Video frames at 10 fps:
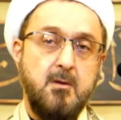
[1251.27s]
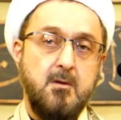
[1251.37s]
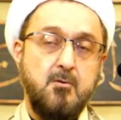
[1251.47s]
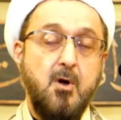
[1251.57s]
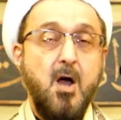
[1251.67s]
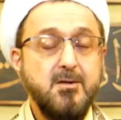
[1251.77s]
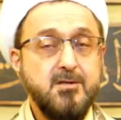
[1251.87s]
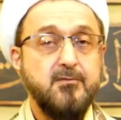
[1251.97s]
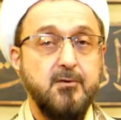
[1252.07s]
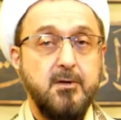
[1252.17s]
You
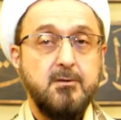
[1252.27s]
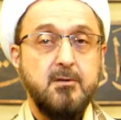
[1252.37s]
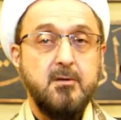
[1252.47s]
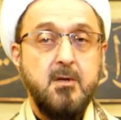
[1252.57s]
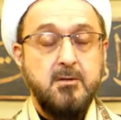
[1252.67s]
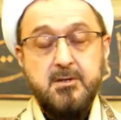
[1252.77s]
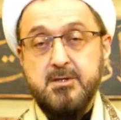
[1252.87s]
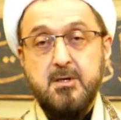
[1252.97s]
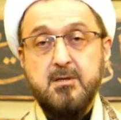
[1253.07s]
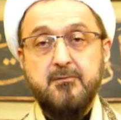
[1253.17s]
ask for it. There is
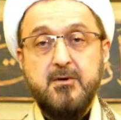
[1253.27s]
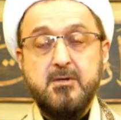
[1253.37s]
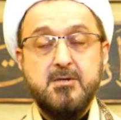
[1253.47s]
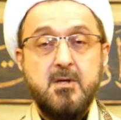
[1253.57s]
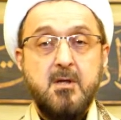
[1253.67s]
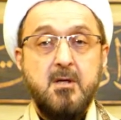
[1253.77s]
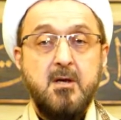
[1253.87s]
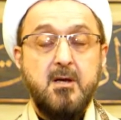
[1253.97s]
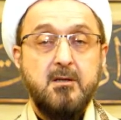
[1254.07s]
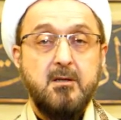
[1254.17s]
another verse
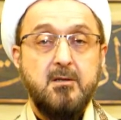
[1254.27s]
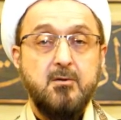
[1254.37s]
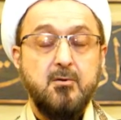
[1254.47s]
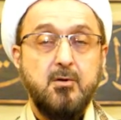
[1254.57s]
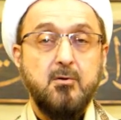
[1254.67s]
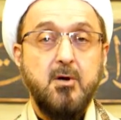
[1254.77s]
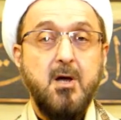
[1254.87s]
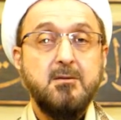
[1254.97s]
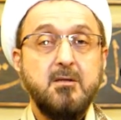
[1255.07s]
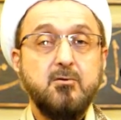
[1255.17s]
in the Holy
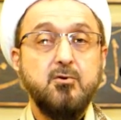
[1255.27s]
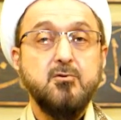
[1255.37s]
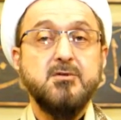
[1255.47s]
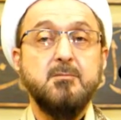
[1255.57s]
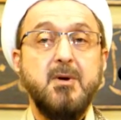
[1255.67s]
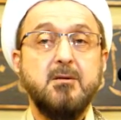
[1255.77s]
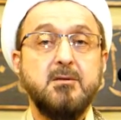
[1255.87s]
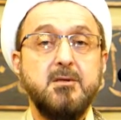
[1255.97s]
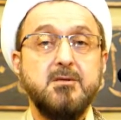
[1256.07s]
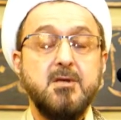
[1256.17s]
Quran that talks about
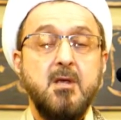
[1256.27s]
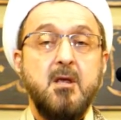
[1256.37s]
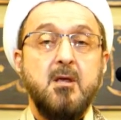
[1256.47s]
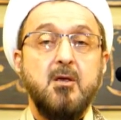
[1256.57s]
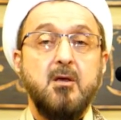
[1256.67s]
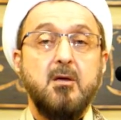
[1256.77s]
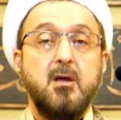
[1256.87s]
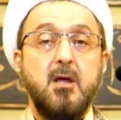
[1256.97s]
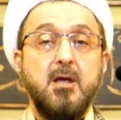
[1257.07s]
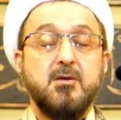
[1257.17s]
these
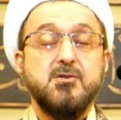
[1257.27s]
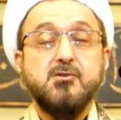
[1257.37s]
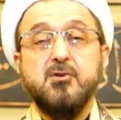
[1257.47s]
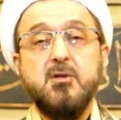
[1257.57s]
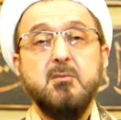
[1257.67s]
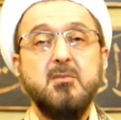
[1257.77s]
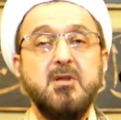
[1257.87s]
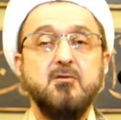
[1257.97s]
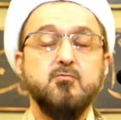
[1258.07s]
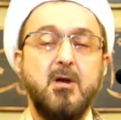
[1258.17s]

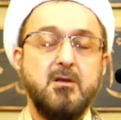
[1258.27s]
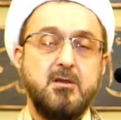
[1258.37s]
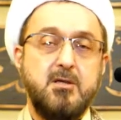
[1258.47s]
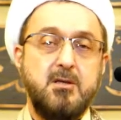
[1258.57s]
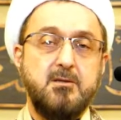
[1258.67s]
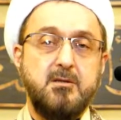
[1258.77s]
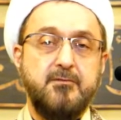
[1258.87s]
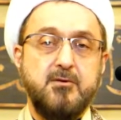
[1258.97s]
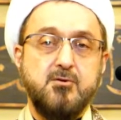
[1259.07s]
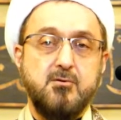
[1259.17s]
extremely wealthy
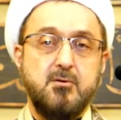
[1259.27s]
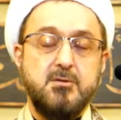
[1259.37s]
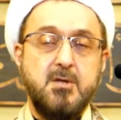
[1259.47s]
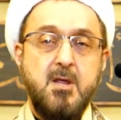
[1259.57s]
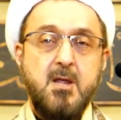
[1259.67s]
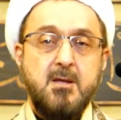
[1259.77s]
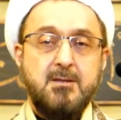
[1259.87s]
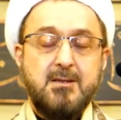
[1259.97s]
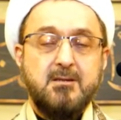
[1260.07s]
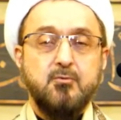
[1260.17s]
individuals,
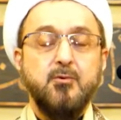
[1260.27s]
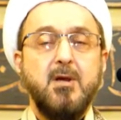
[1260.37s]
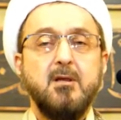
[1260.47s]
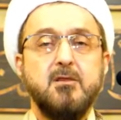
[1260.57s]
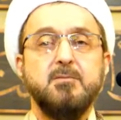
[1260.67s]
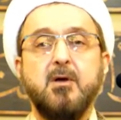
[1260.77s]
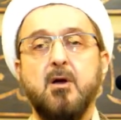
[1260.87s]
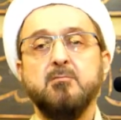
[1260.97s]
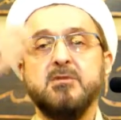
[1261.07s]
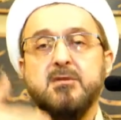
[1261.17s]
that wealth
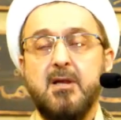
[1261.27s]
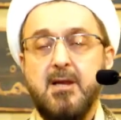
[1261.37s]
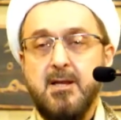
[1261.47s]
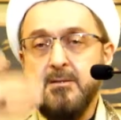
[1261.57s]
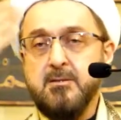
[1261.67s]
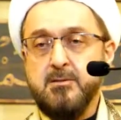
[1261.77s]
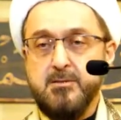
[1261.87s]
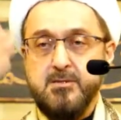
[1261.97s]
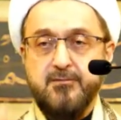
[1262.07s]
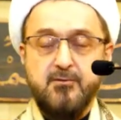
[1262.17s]
becomes the
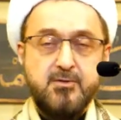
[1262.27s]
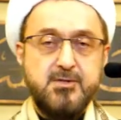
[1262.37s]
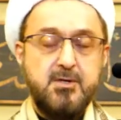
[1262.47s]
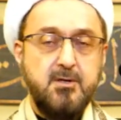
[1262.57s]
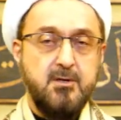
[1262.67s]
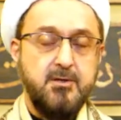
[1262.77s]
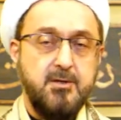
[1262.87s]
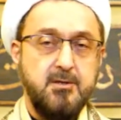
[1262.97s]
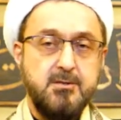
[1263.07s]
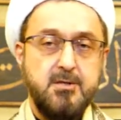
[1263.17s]
lens for seeing
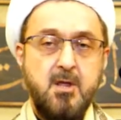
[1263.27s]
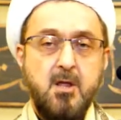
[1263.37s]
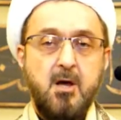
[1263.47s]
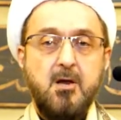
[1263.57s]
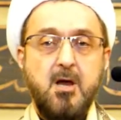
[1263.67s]
things. Allah